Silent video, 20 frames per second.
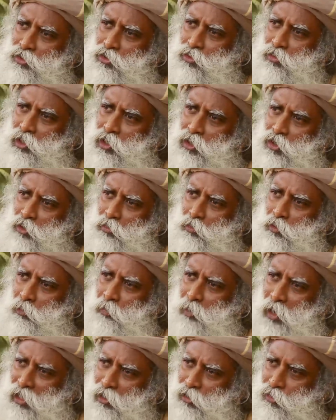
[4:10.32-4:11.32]
you will not
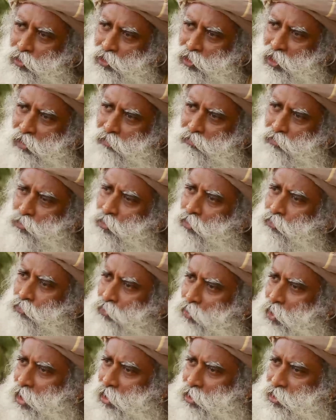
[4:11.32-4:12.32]
propel yourself to your
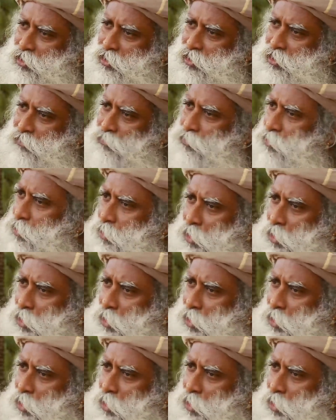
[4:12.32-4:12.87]
fullest if you're